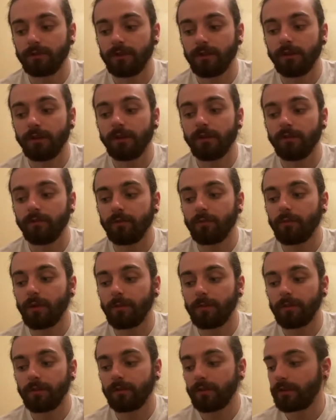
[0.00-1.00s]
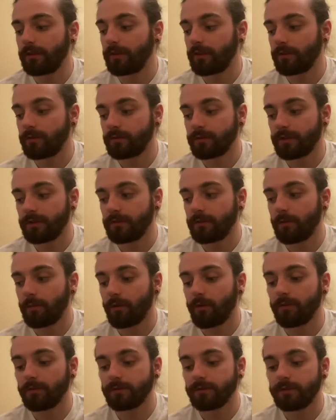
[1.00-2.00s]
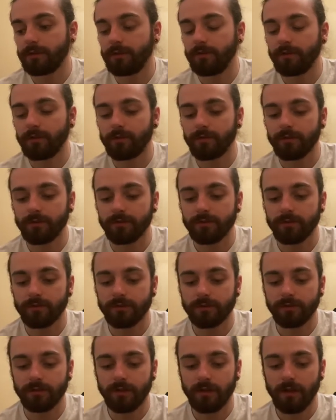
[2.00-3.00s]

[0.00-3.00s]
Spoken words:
creative and maybe thinking outside the box, even if it's just